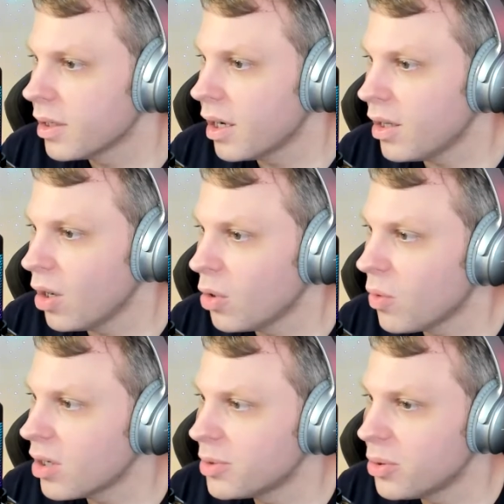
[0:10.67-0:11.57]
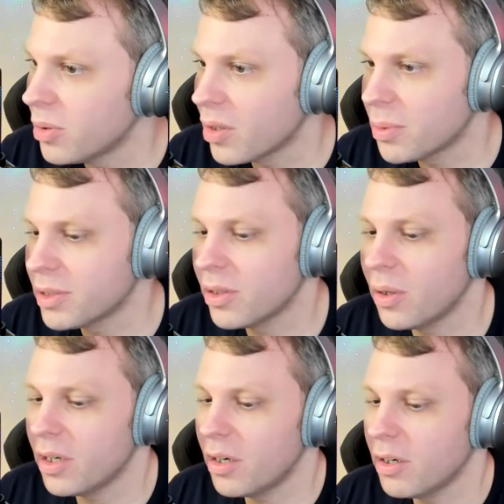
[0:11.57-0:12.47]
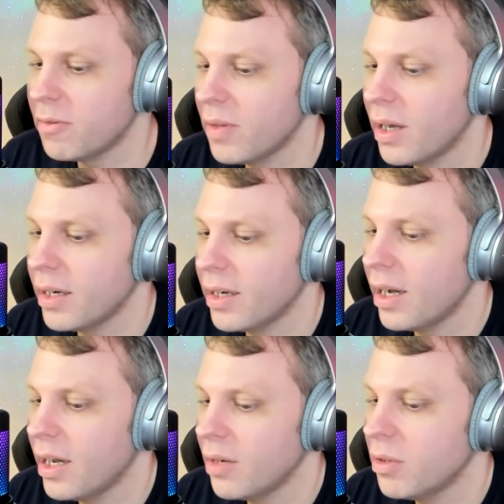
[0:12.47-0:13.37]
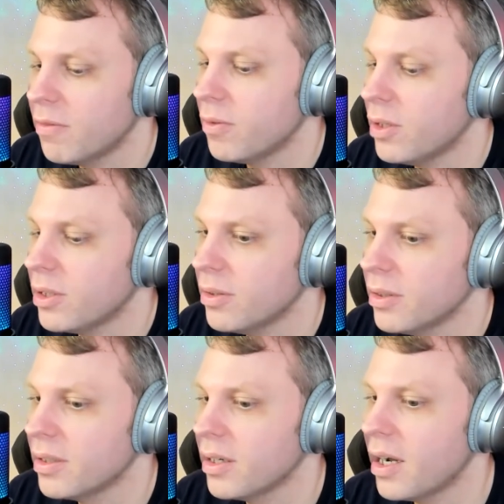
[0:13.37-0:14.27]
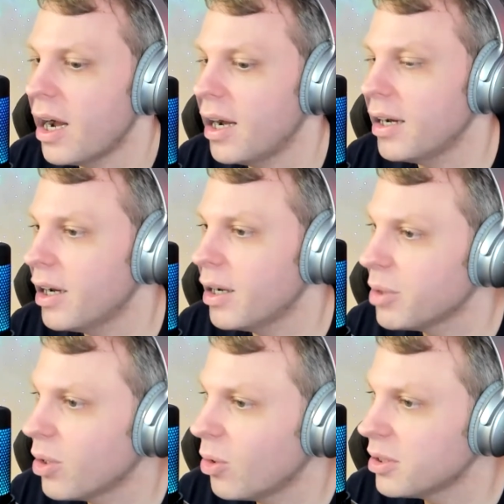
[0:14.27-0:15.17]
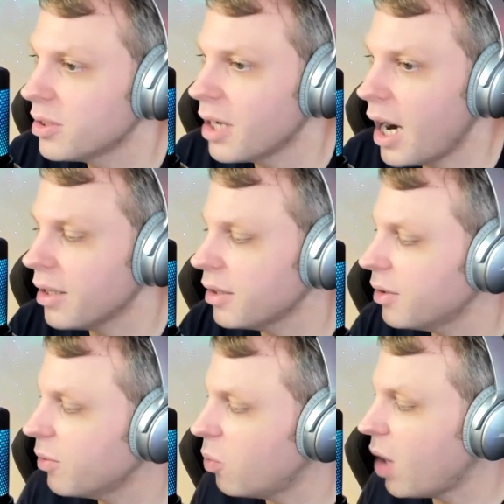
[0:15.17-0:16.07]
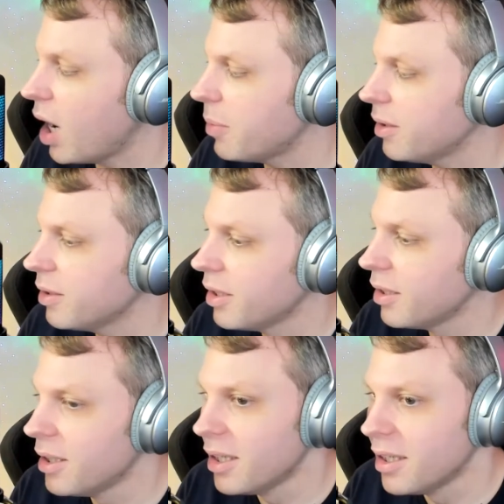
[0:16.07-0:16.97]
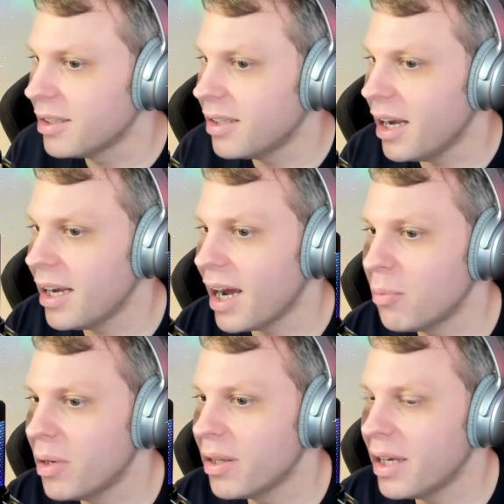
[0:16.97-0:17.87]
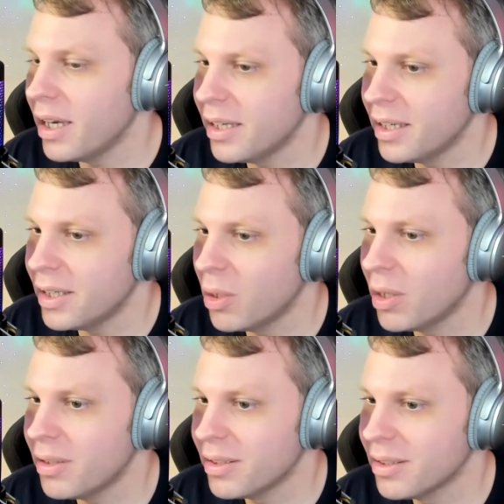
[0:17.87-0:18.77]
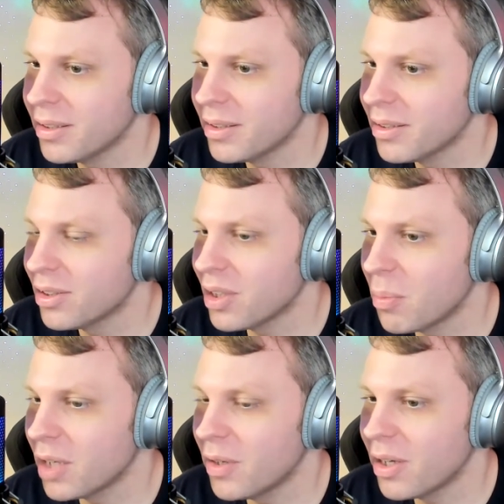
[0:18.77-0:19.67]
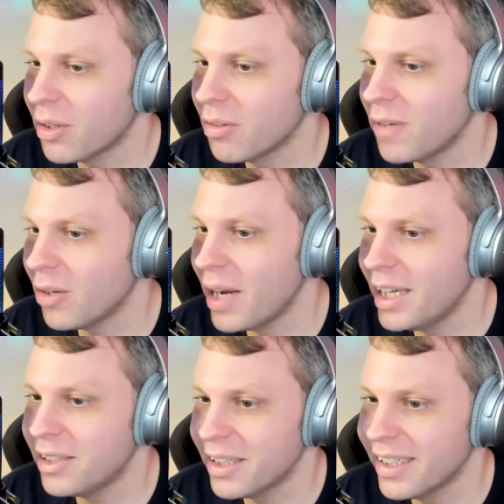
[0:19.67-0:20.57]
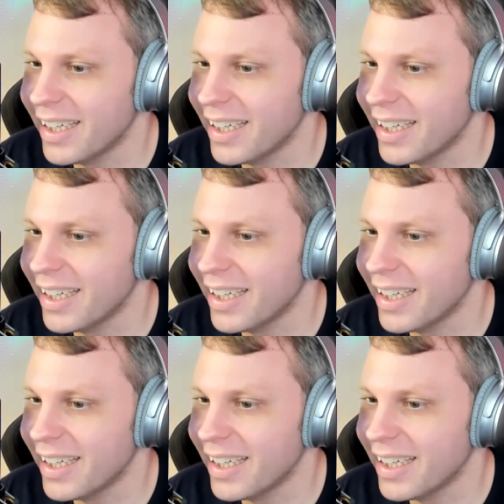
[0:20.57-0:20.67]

Hello and welcome to another episode of Flying High with Flutter. I am your host, AllenWyma. Today I'm with somewhat of another fellow Asian